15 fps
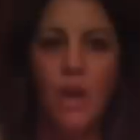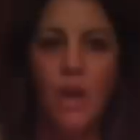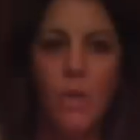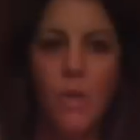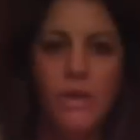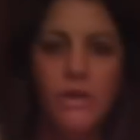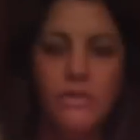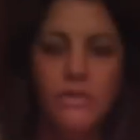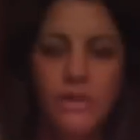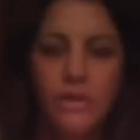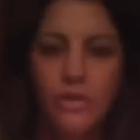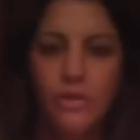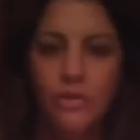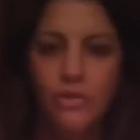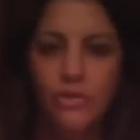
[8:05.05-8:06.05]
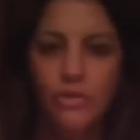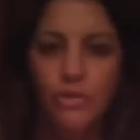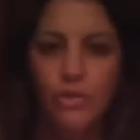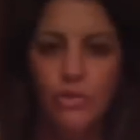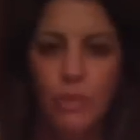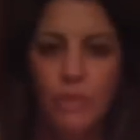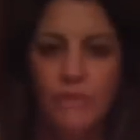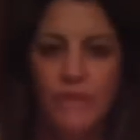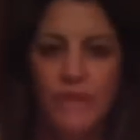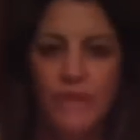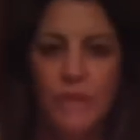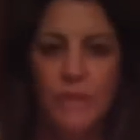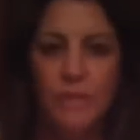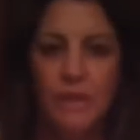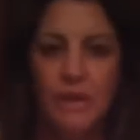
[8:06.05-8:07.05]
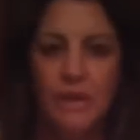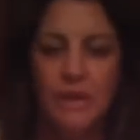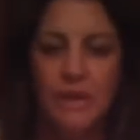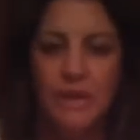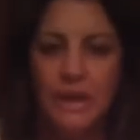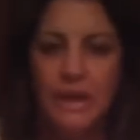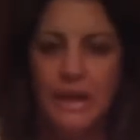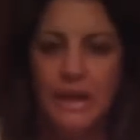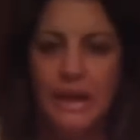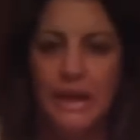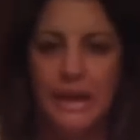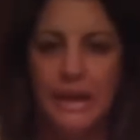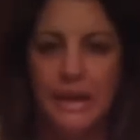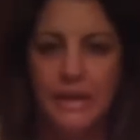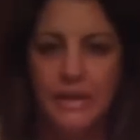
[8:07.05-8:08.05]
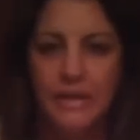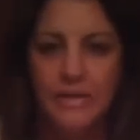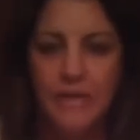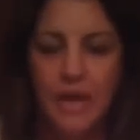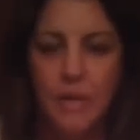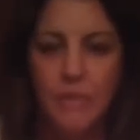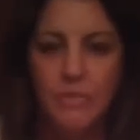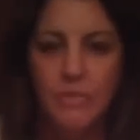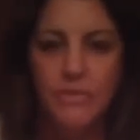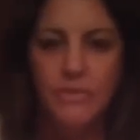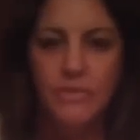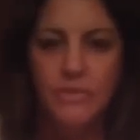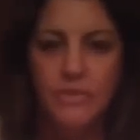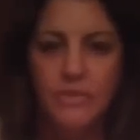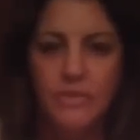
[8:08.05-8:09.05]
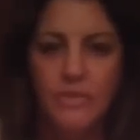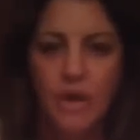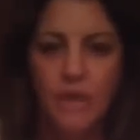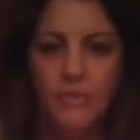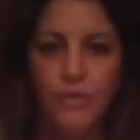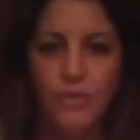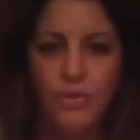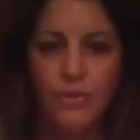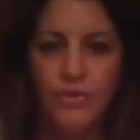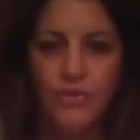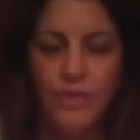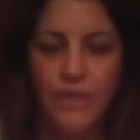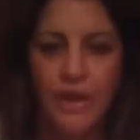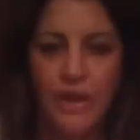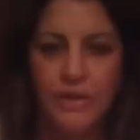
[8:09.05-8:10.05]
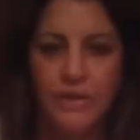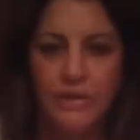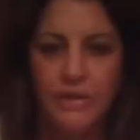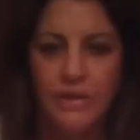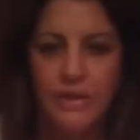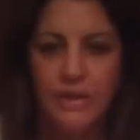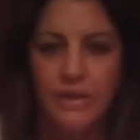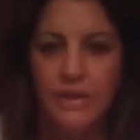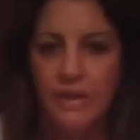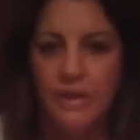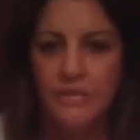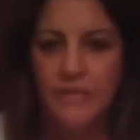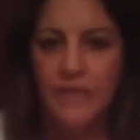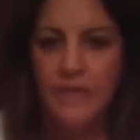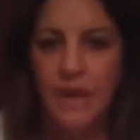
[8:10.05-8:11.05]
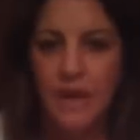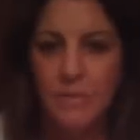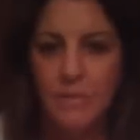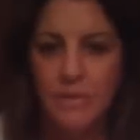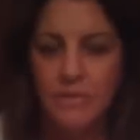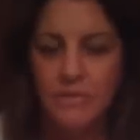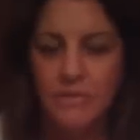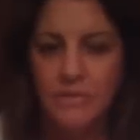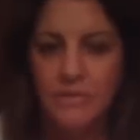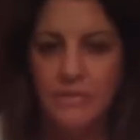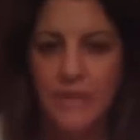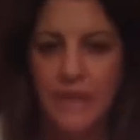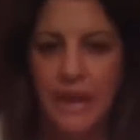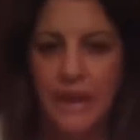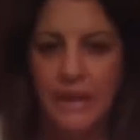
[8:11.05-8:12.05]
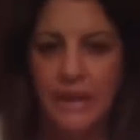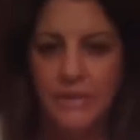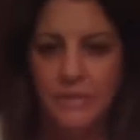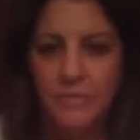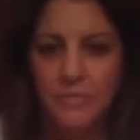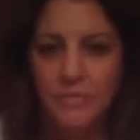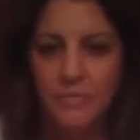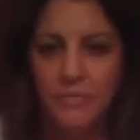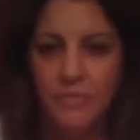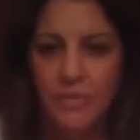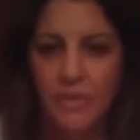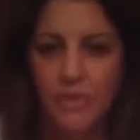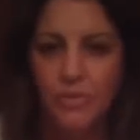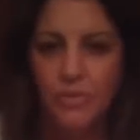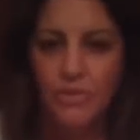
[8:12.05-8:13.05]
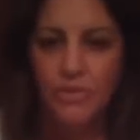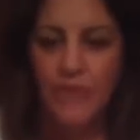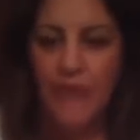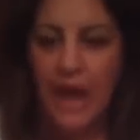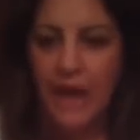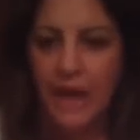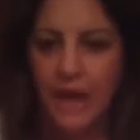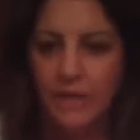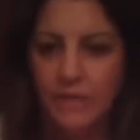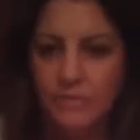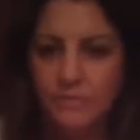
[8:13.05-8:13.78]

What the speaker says: I wanted to introduce you to my family, and this is our first son. His name is Zane Razak.